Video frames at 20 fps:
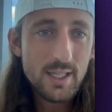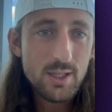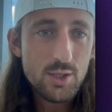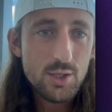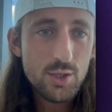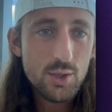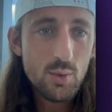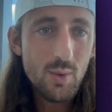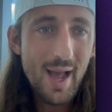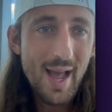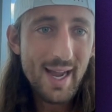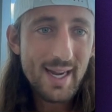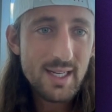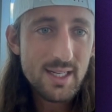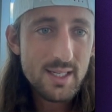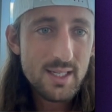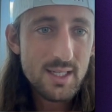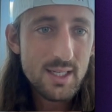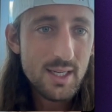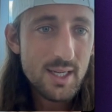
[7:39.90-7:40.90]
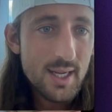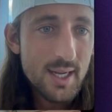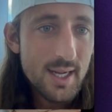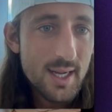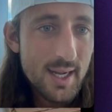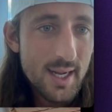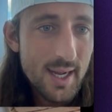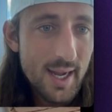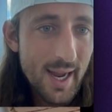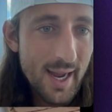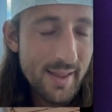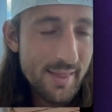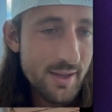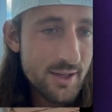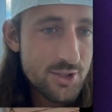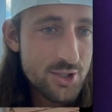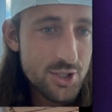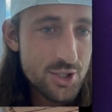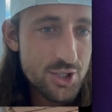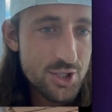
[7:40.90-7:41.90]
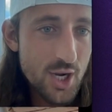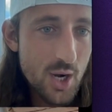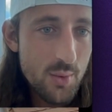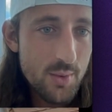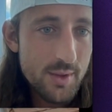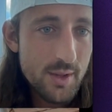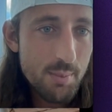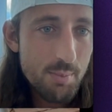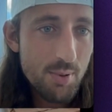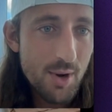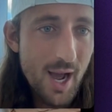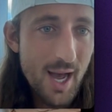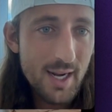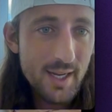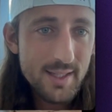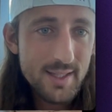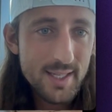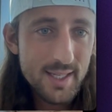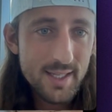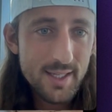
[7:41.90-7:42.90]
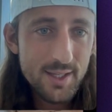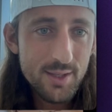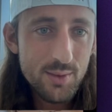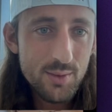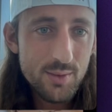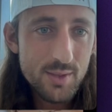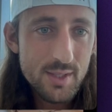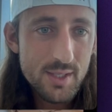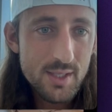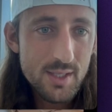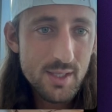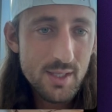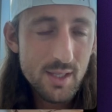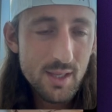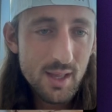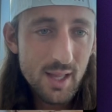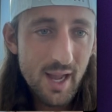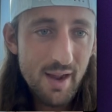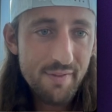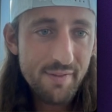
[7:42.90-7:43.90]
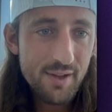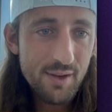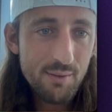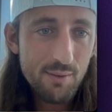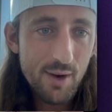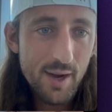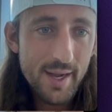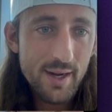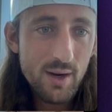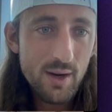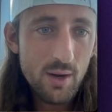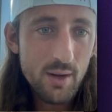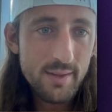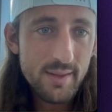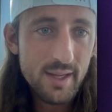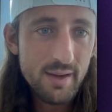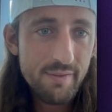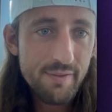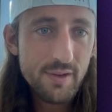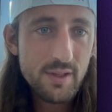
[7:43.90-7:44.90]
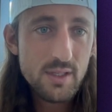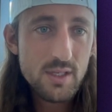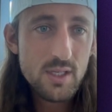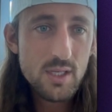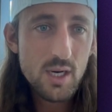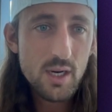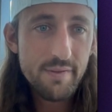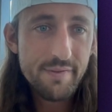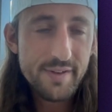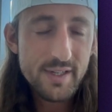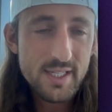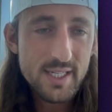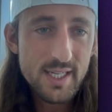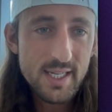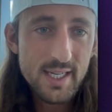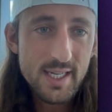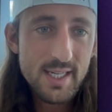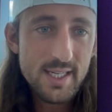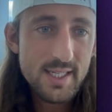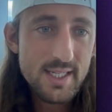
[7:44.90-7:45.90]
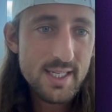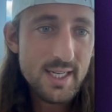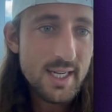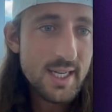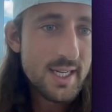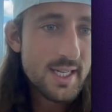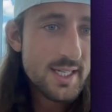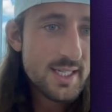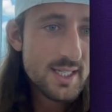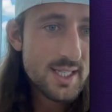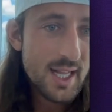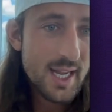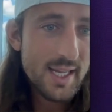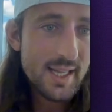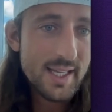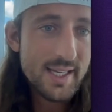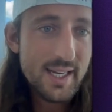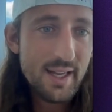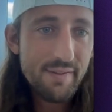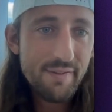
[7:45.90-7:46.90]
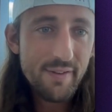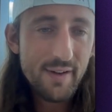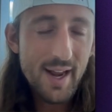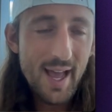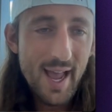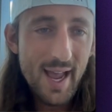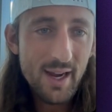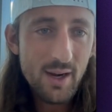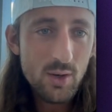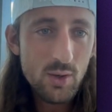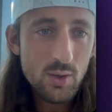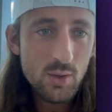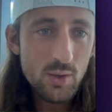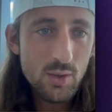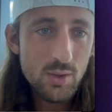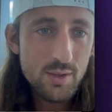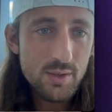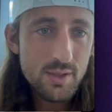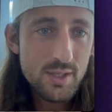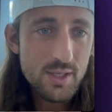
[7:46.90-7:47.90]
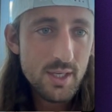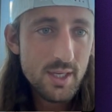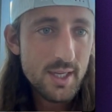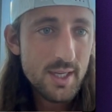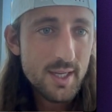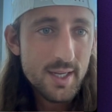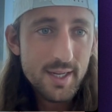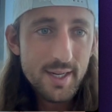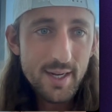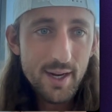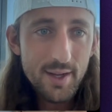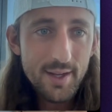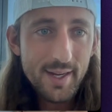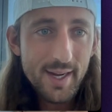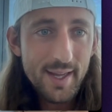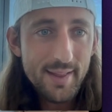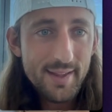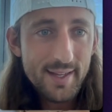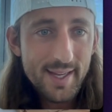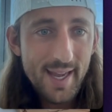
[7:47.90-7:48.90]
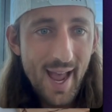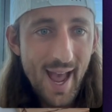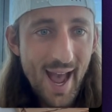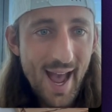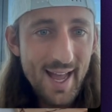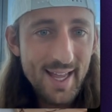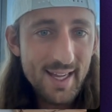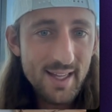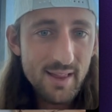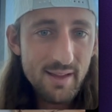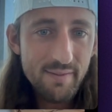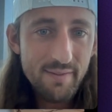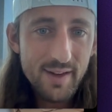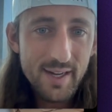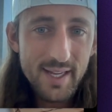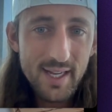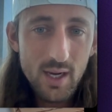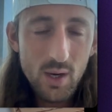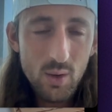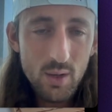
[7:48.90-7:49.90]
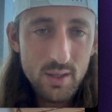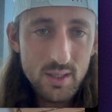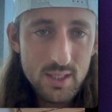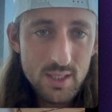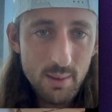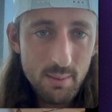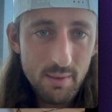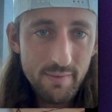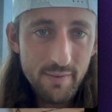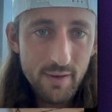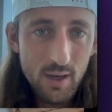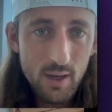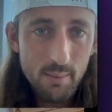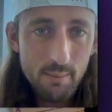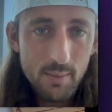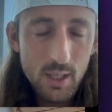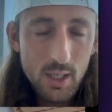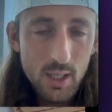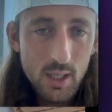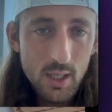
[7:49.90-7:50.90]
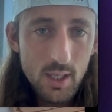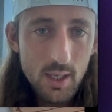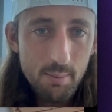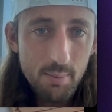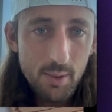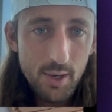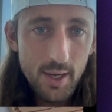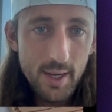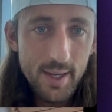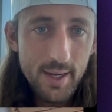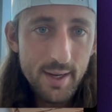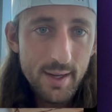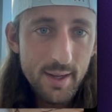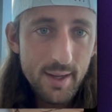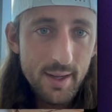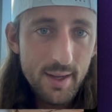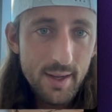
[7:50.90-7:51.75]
a 2X, and they're just showing the product in use left and right on different surfaces, slightly different angles. You know, you got the cat in the video on some of them, but